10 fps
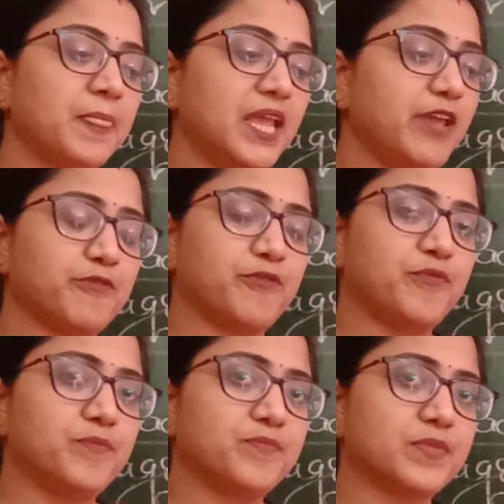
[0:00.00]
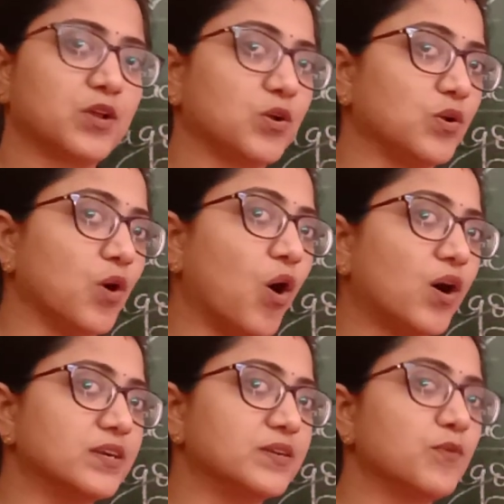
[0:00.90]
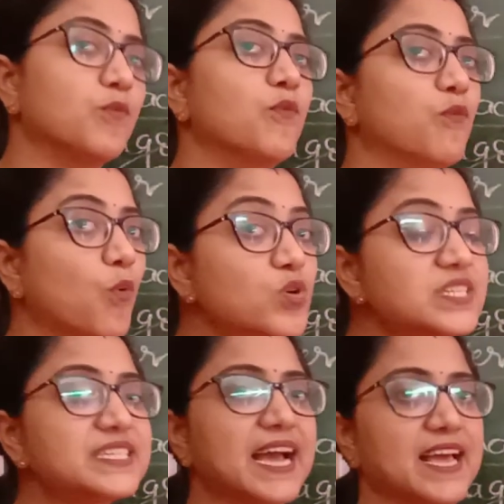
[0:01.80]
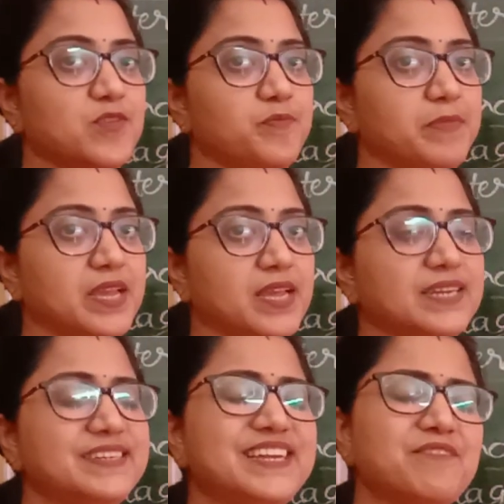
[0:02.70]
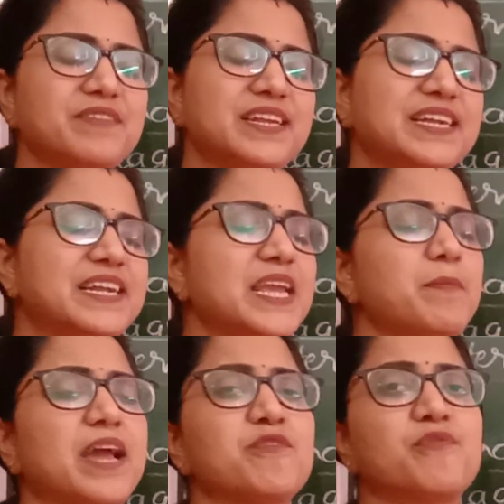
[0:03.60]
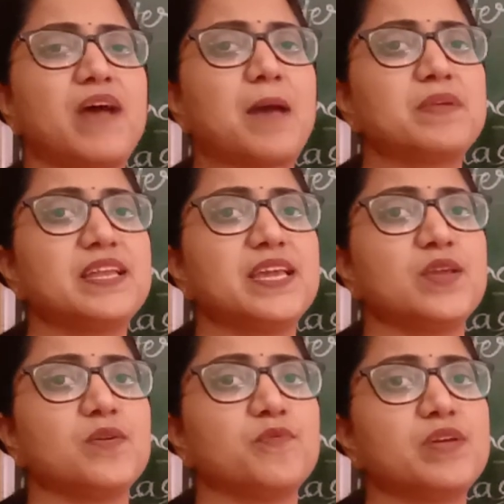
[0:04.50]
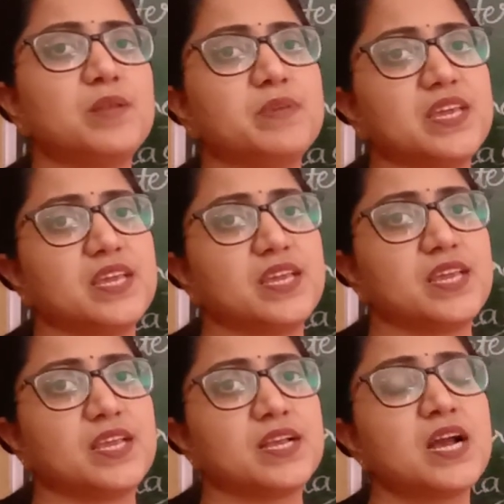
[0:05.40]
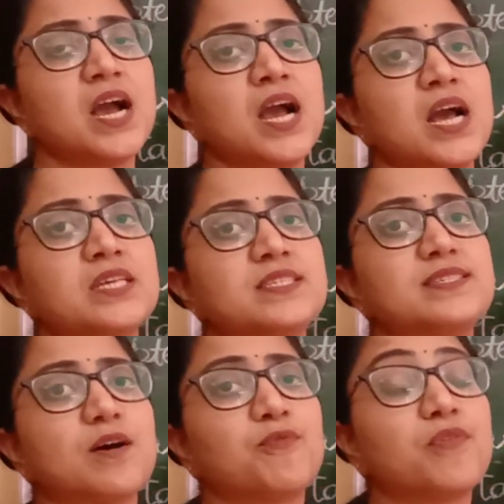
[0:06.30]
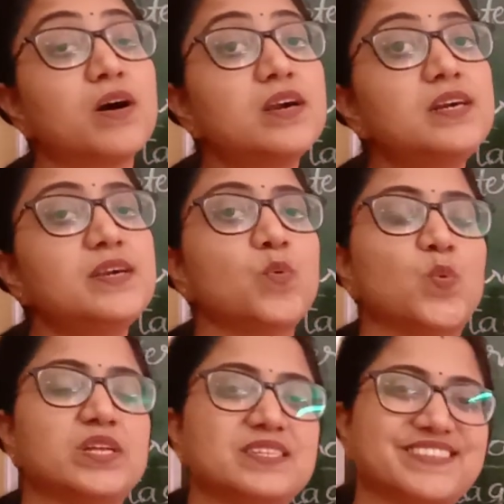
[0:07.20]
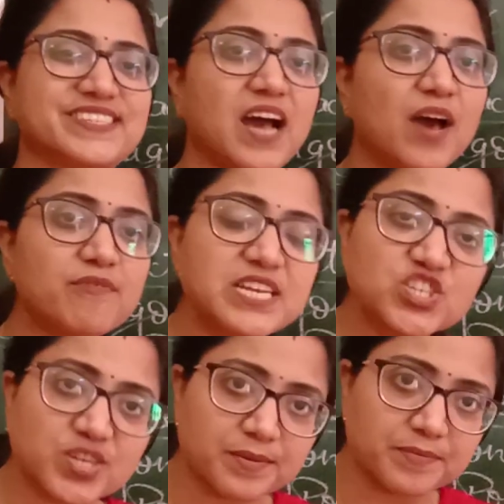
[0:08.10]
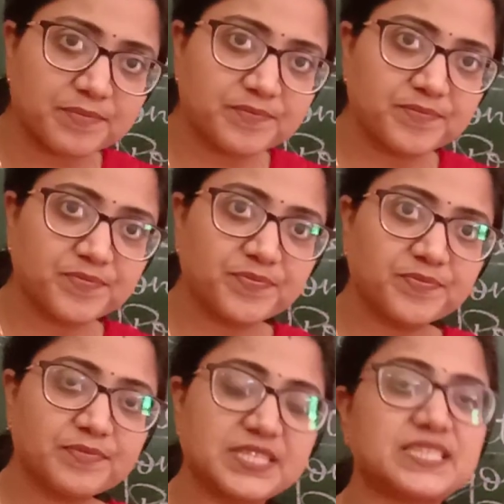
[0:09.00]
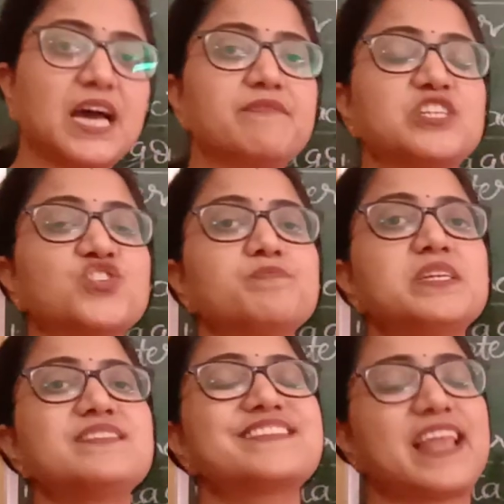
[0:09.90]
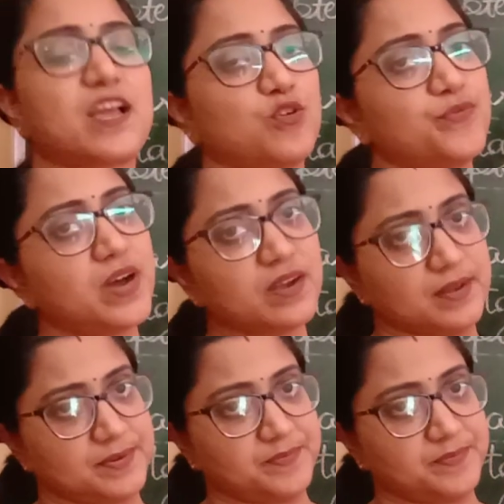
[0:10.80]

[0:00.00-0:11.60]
if God won't help me, definitely my family will be suffered with starvation. Starvation means lack of hunger.